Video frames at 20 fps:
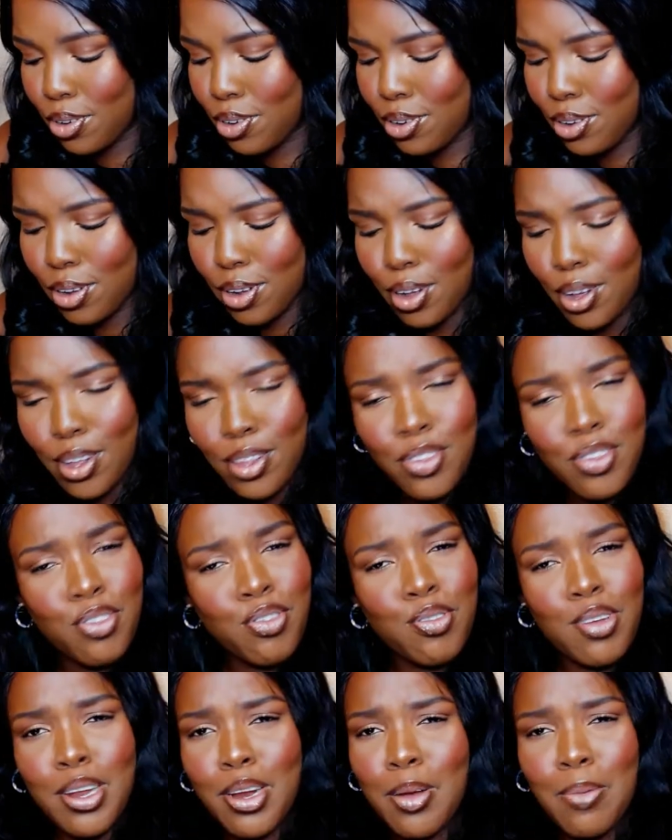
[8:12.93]

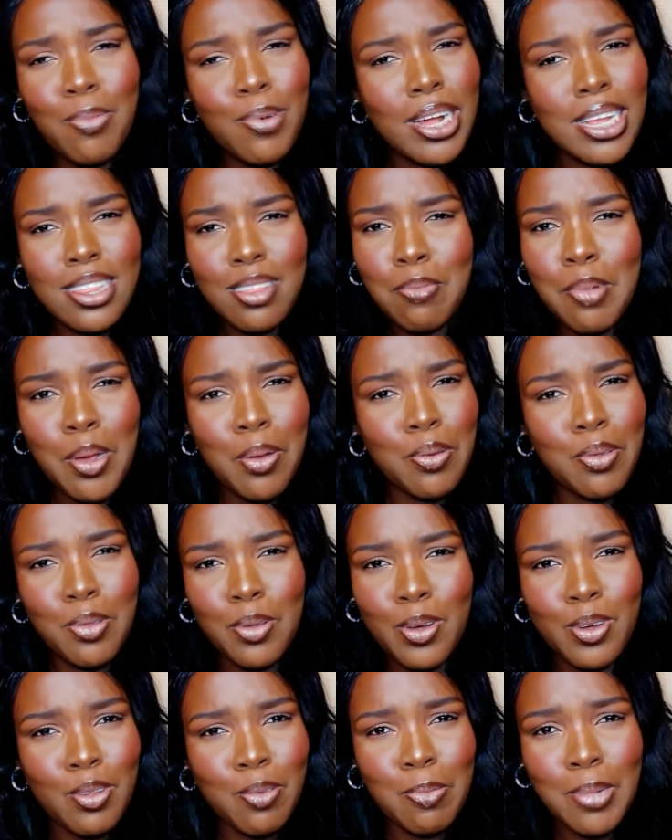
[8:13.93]
straight up writing my own
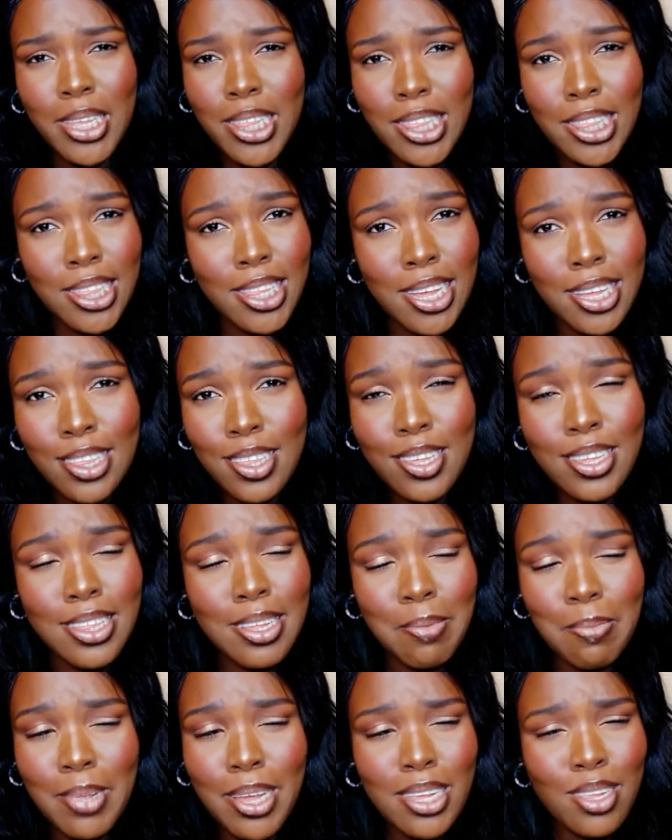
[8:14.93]
song with my sisters
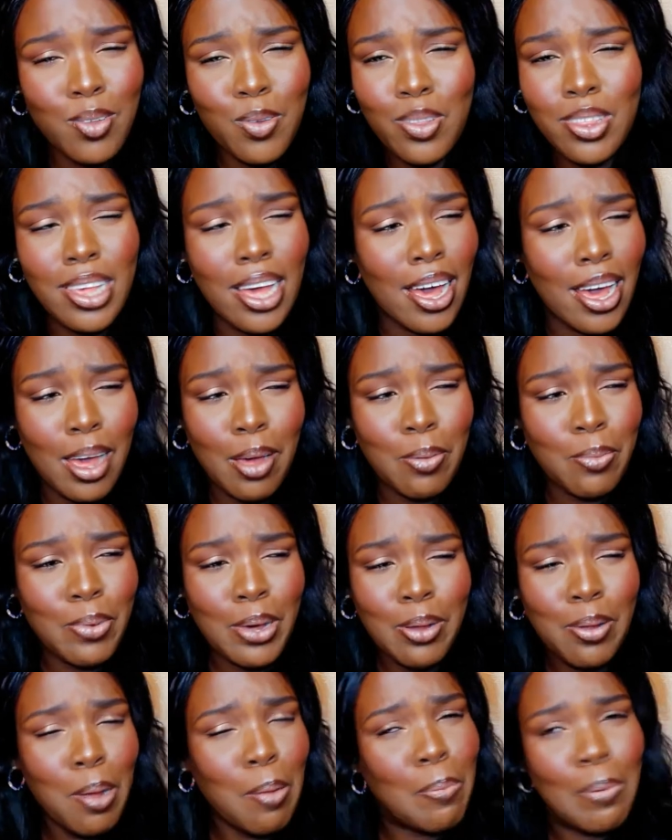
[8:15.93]
because I'm like, no time,
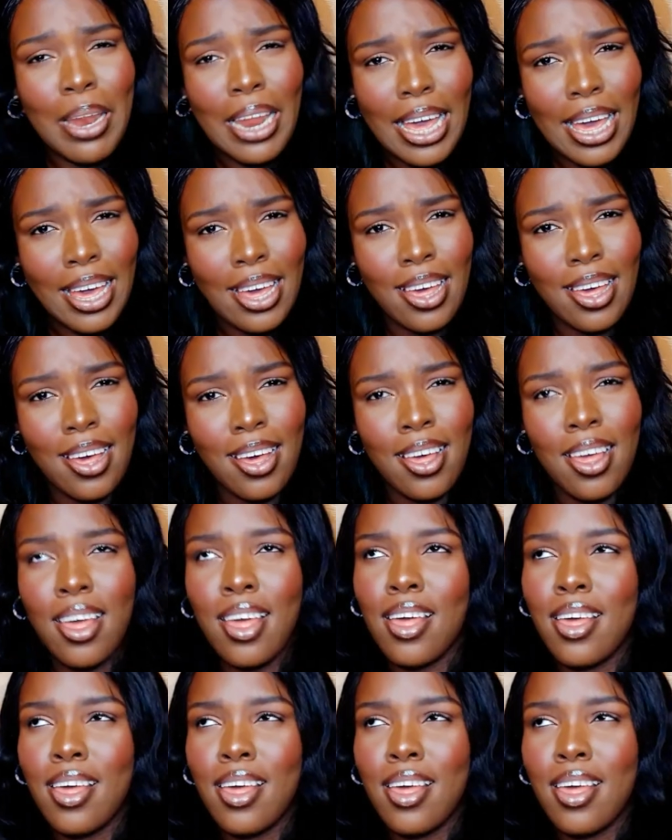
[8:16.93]
we're not playing.